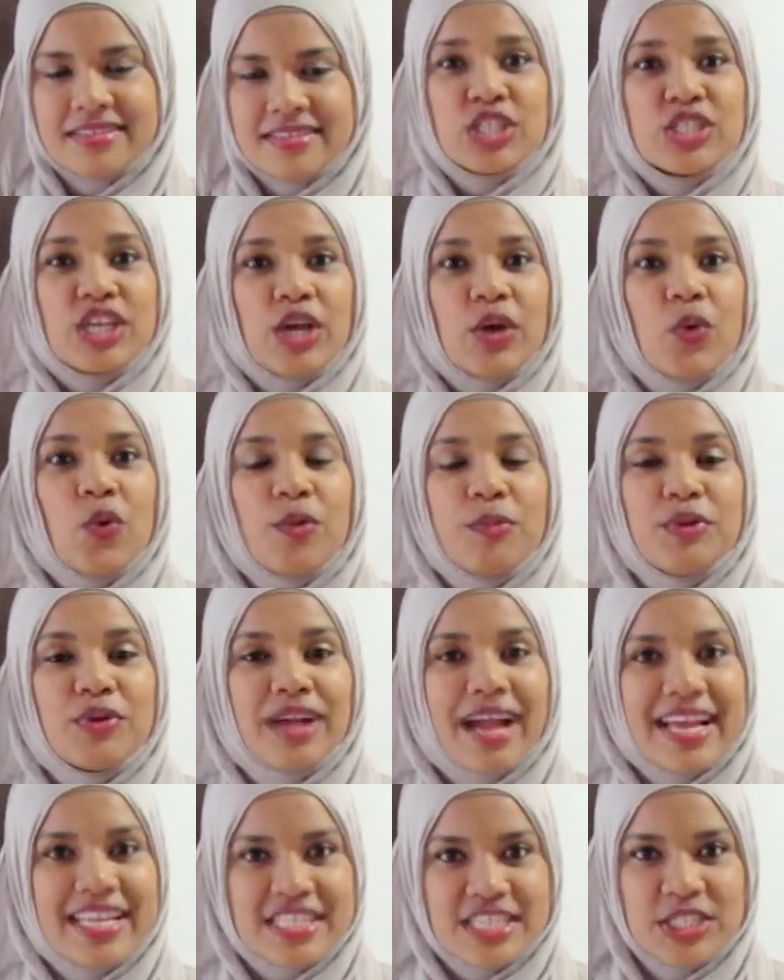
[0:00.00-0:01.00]
So I hope you
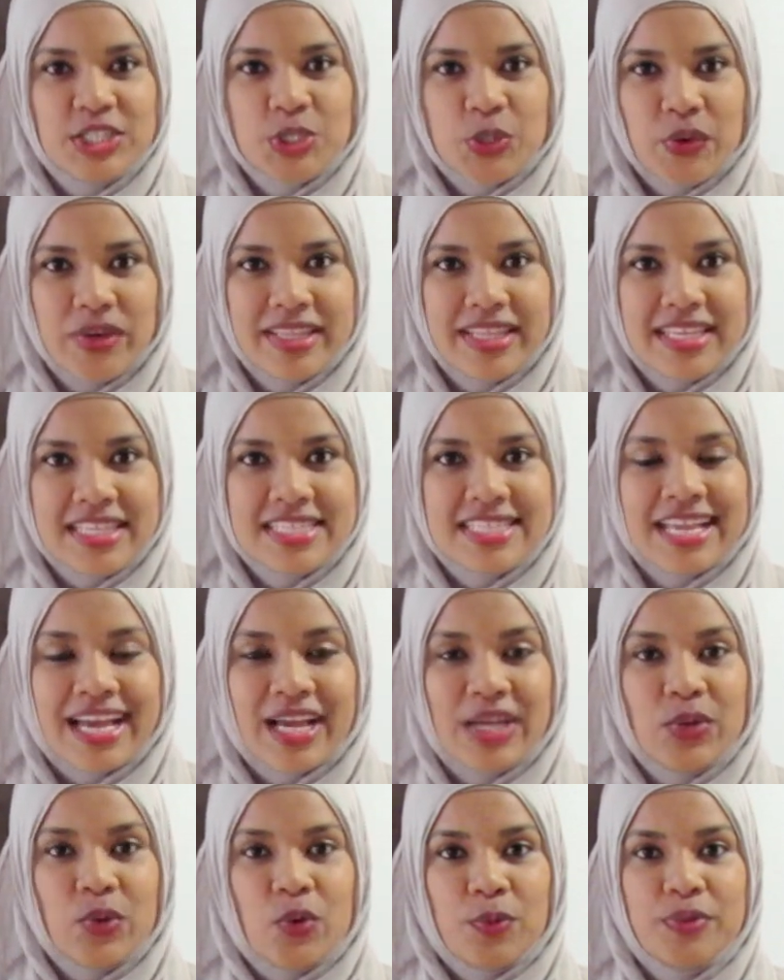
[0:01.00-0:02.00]
guys enjoy this. I
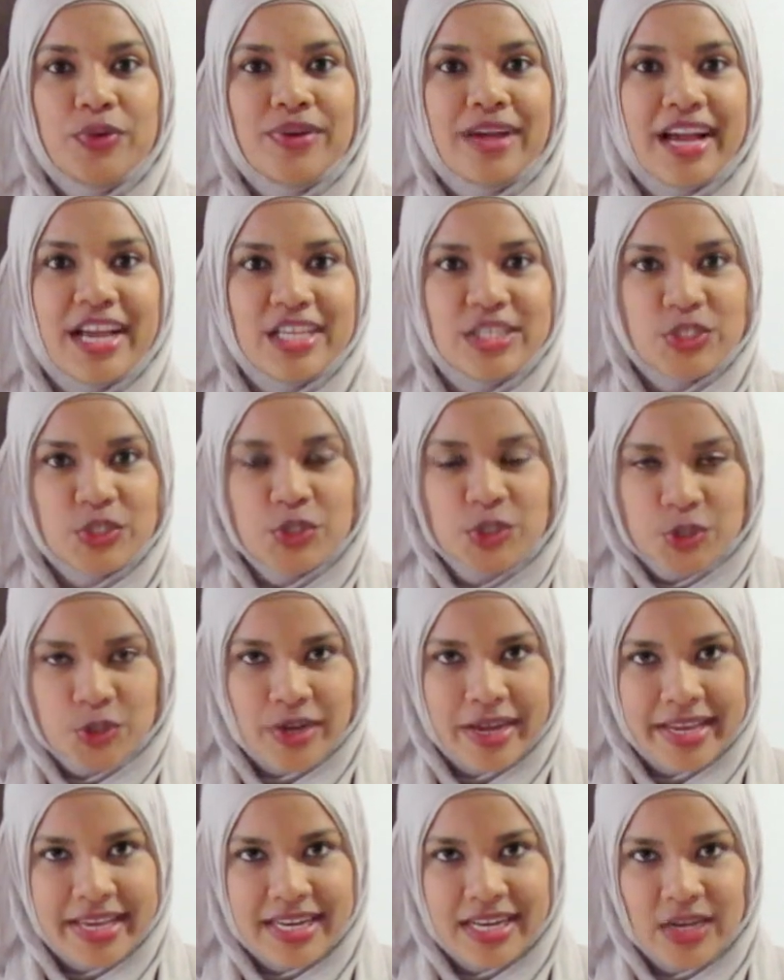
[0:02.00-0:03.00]
hope you guys
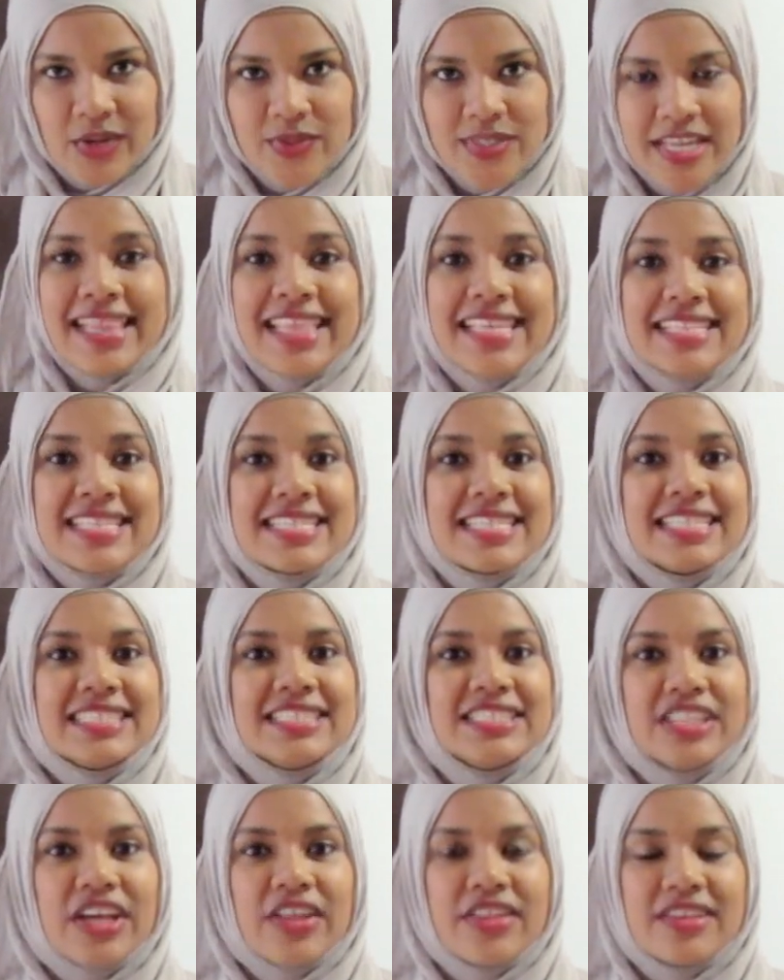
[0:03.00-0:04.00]
try it out. This is
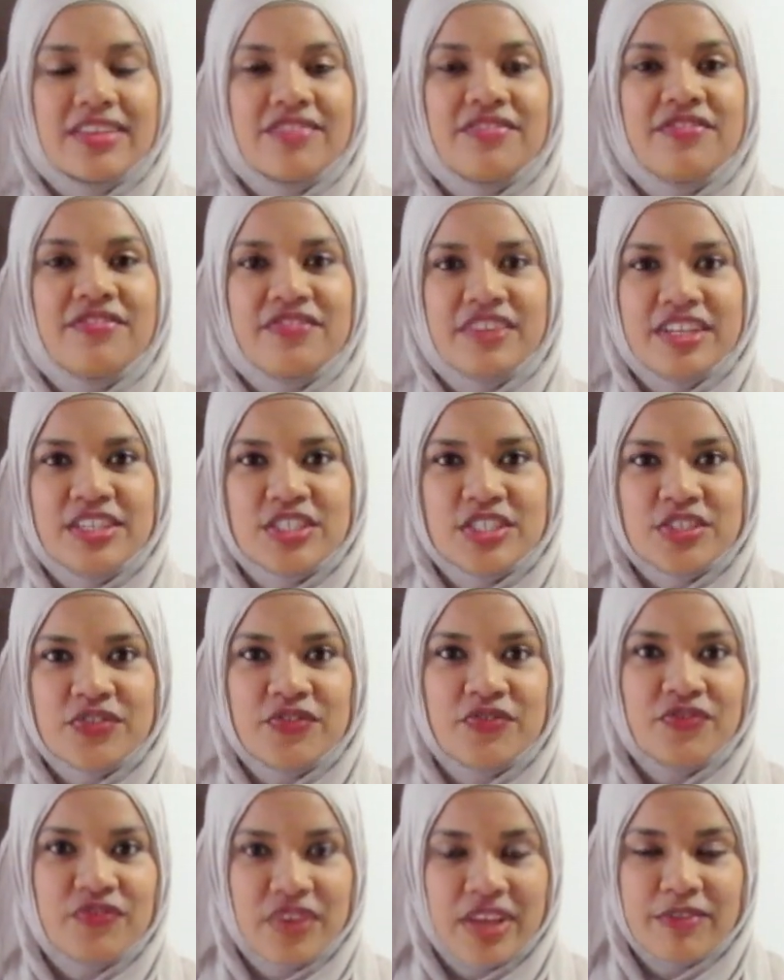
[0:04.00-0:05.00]
another fish
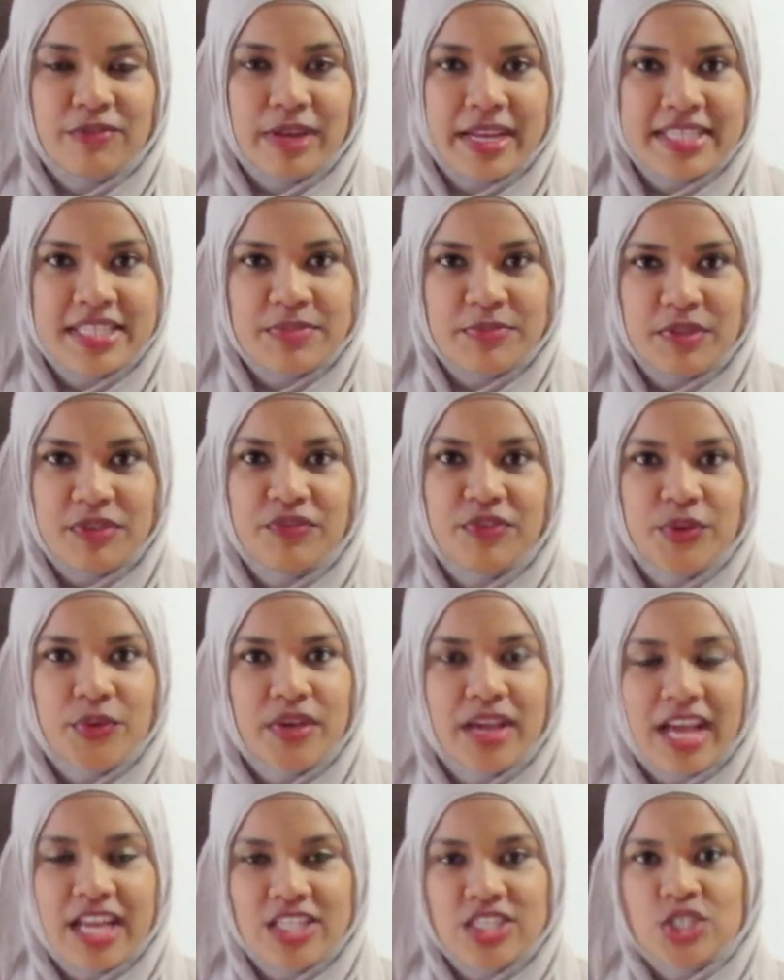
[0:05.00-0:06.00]
recipe for you
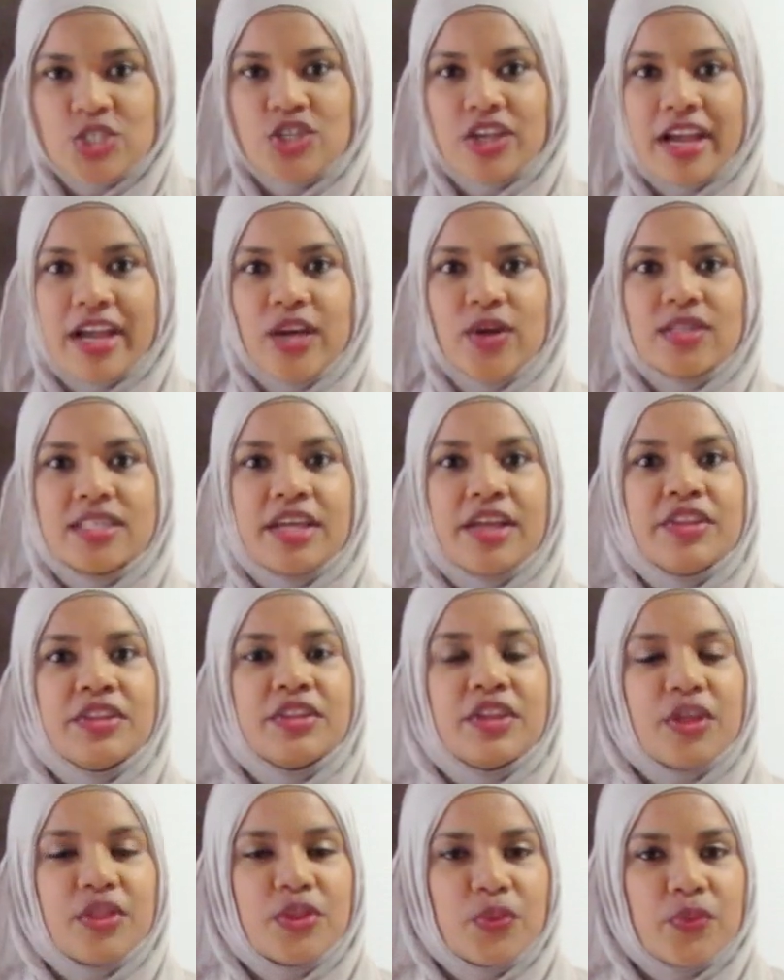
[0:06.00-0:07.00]
guys to try out.
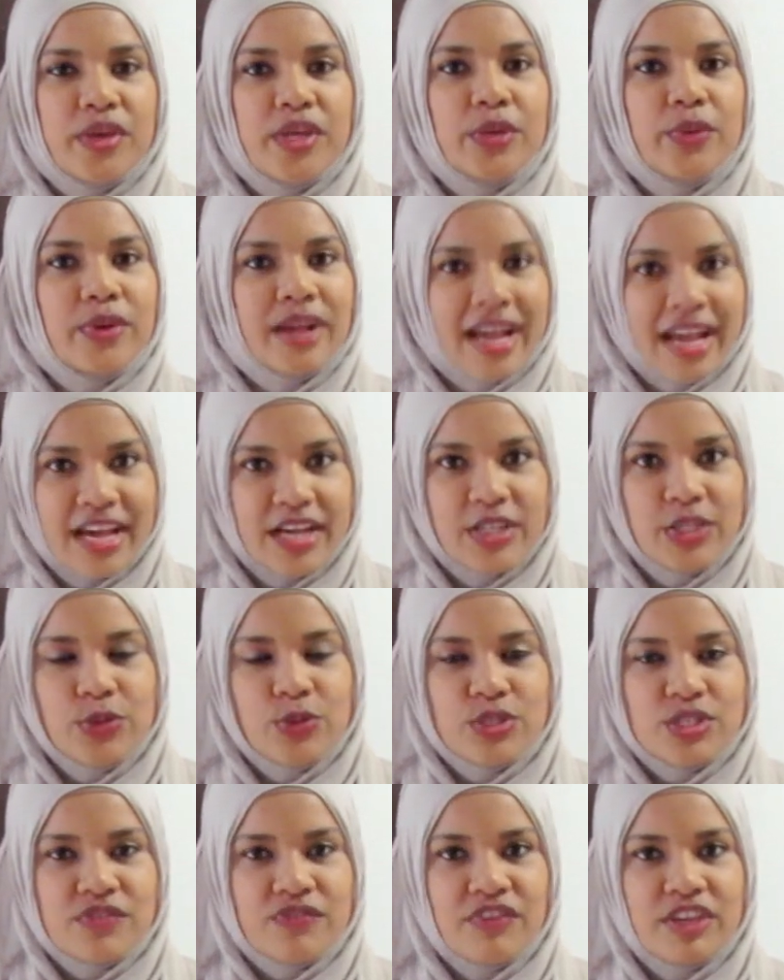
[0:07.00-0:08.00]
Another way you can
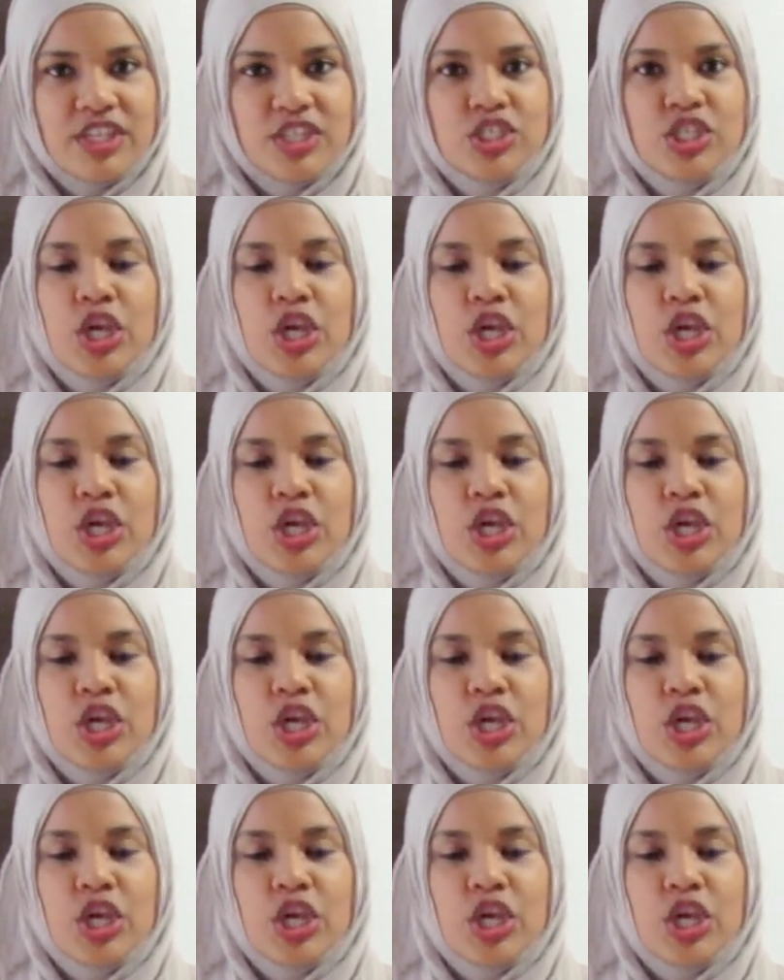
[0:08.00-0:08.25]
use fish.